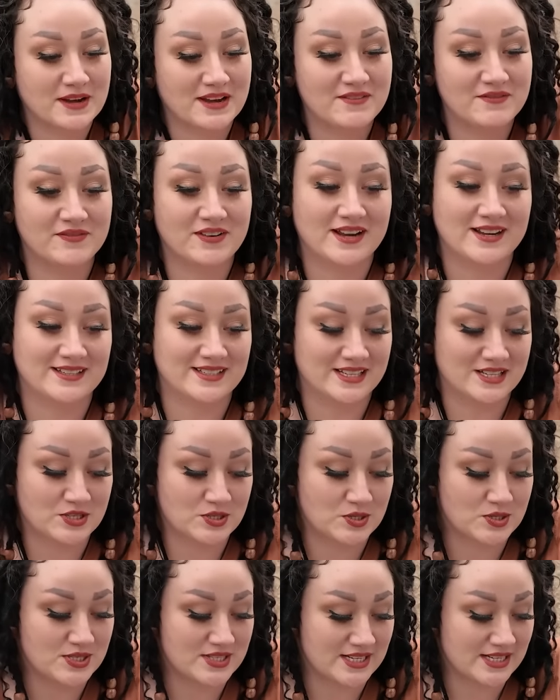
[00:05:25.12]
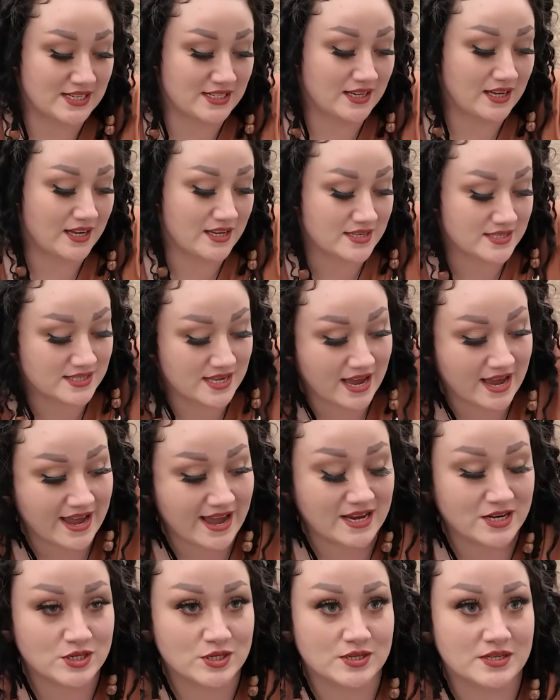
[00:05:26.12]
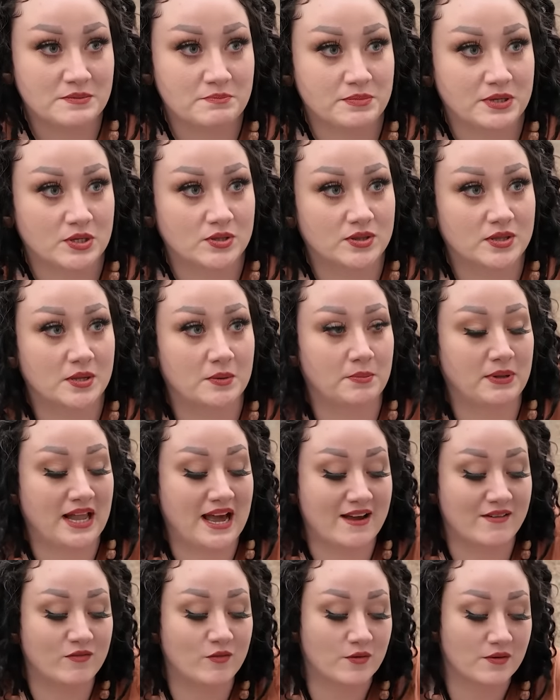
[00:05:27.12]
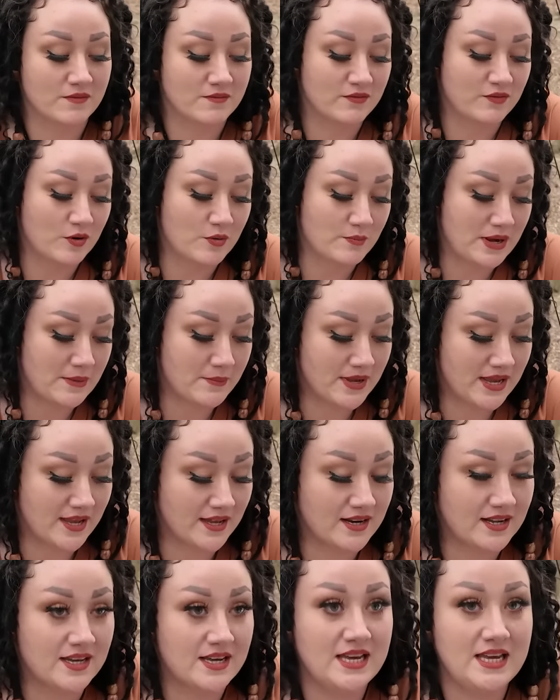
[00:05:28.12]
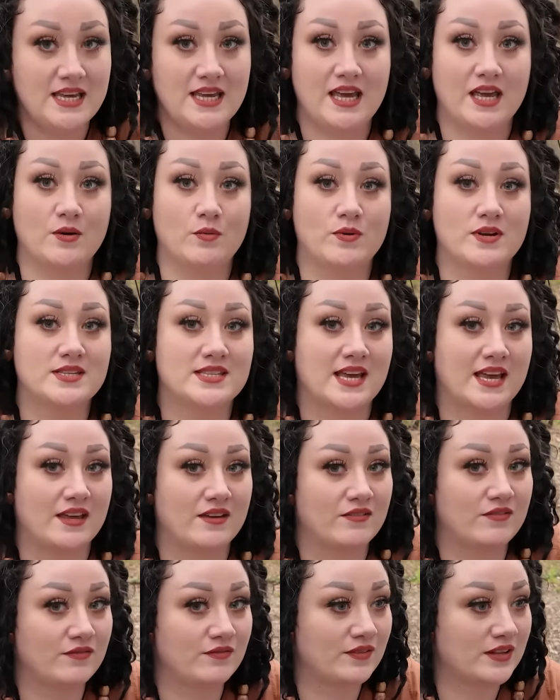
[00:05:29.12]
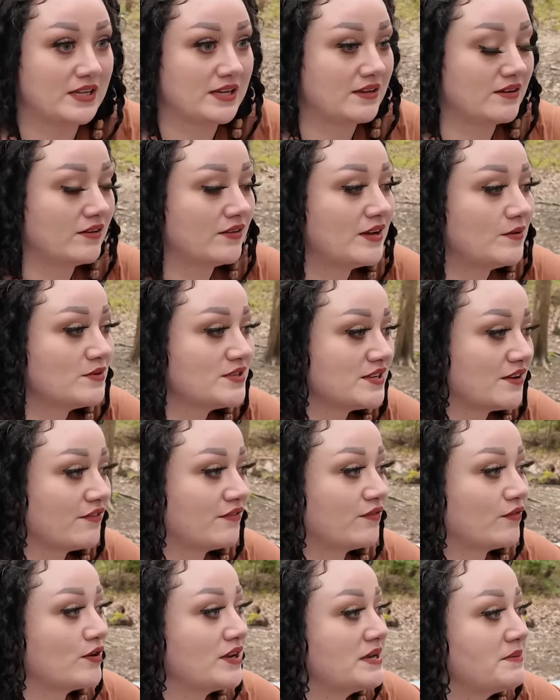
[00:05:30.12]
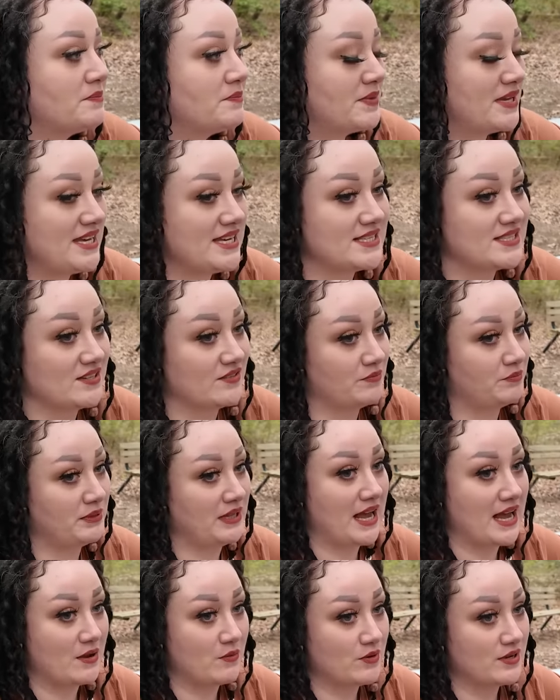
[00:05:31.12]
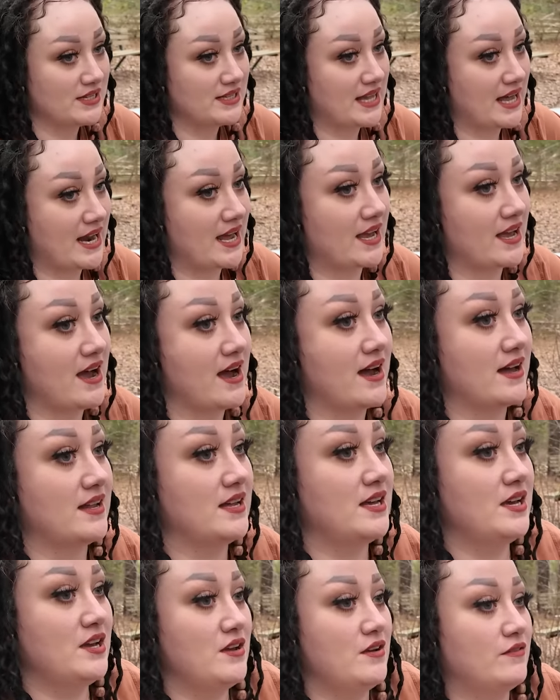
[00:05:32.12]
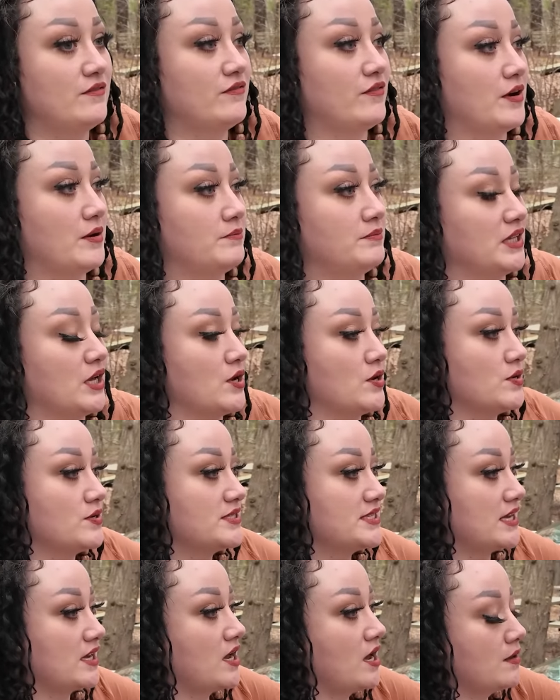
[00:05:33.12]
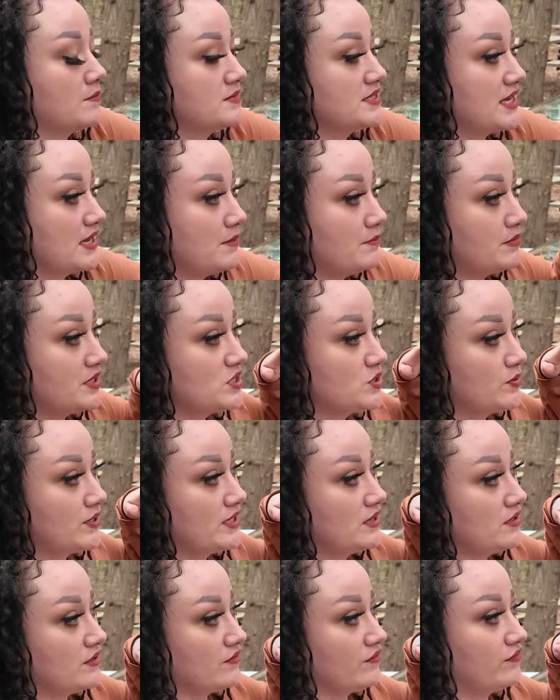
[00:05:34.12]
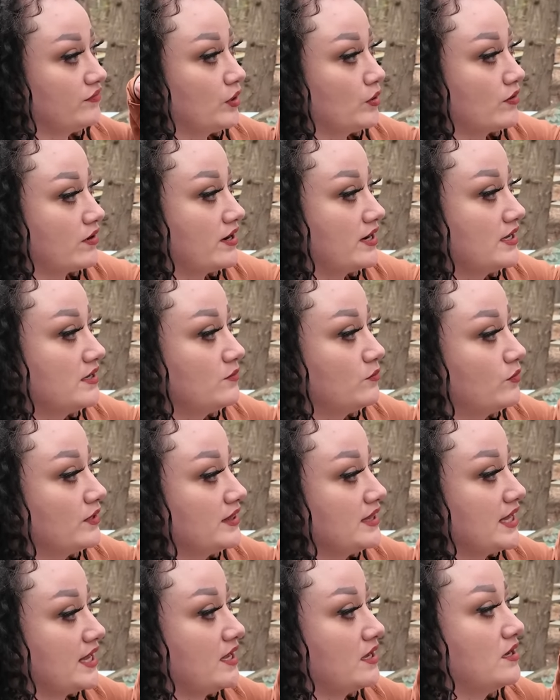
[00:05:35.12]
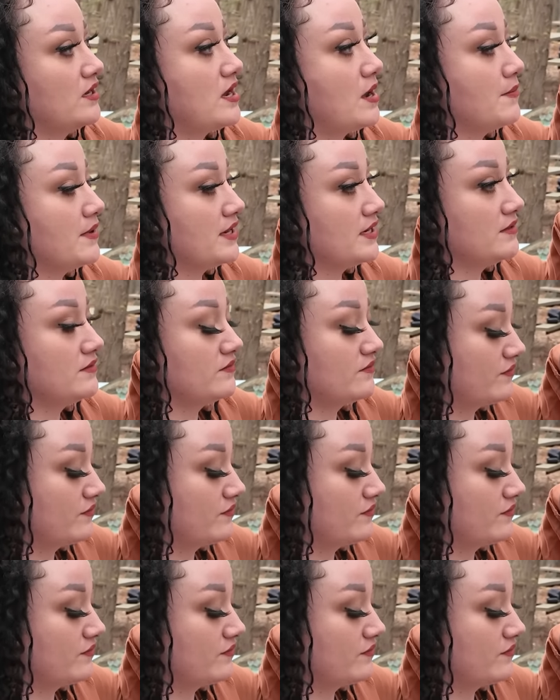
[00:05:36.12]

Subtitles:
might find interesting is I actually built the platform for my bed. It was a free piece of plywood that I got from Lowe's. It comes in between the flooring when they come in